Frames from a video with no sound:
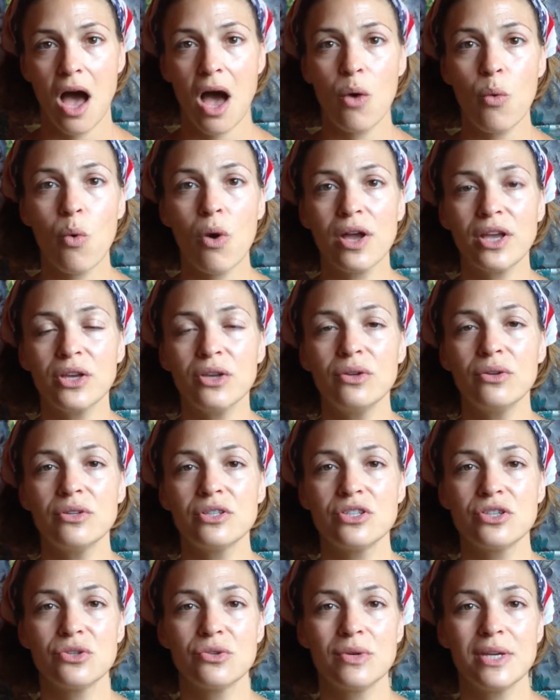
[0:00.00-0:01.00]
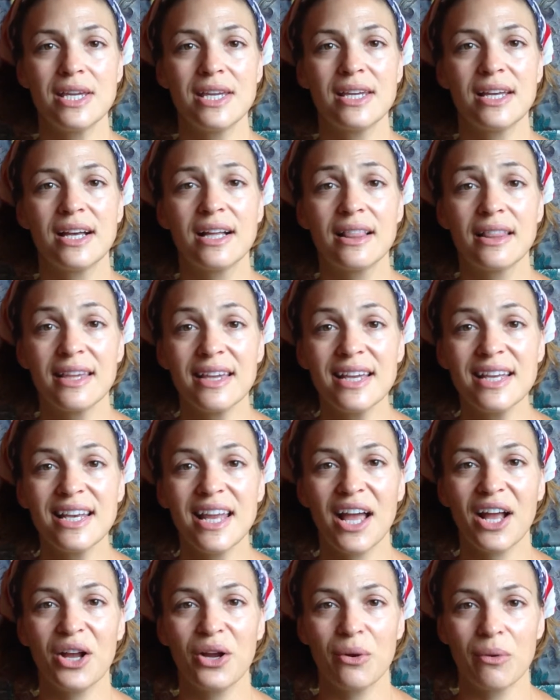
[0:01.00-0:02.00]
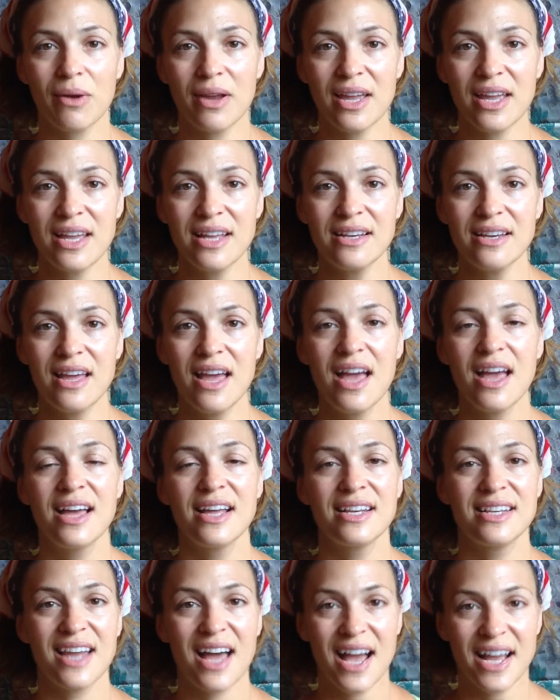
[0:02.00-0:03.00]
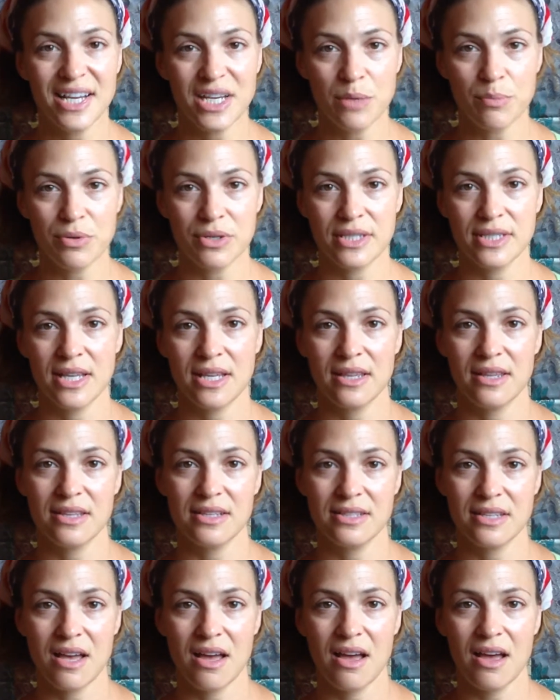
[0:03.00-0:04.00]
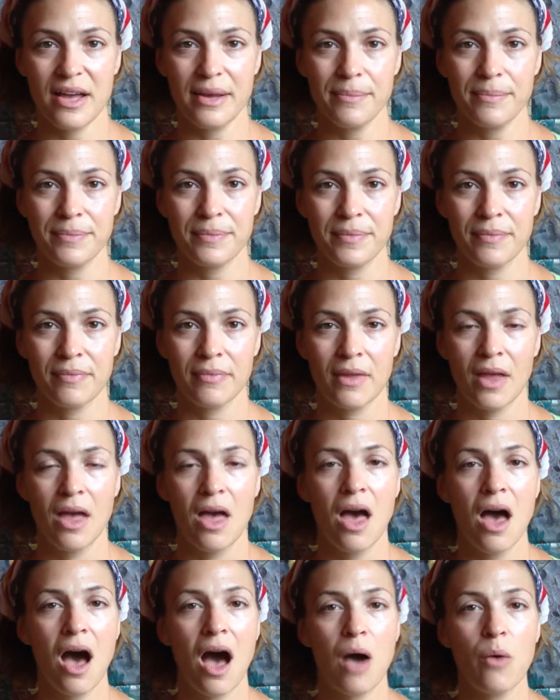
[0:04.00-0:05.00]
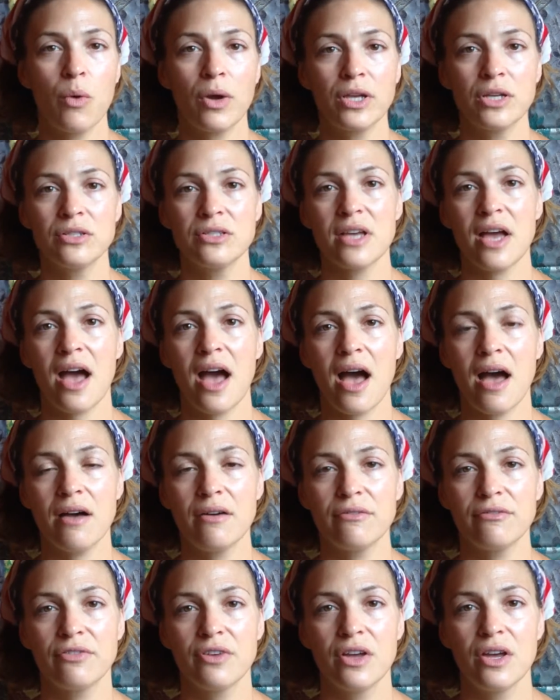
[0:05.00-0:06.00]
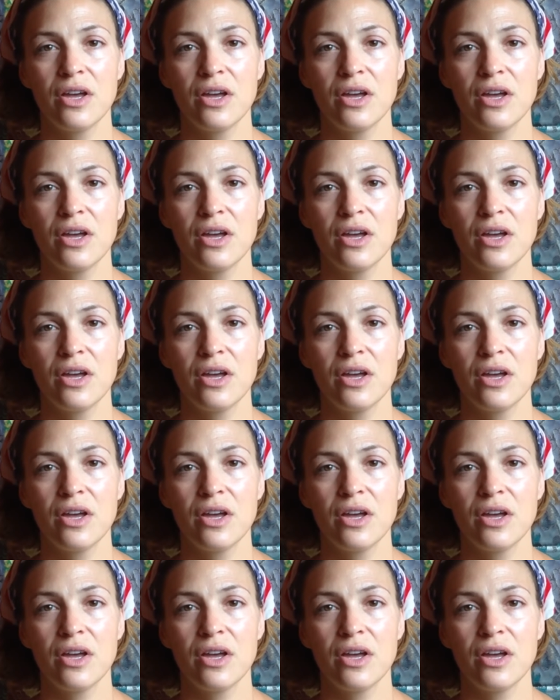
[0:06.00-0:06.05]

I want you to eat clean and green ninety percent of the time. I want you to have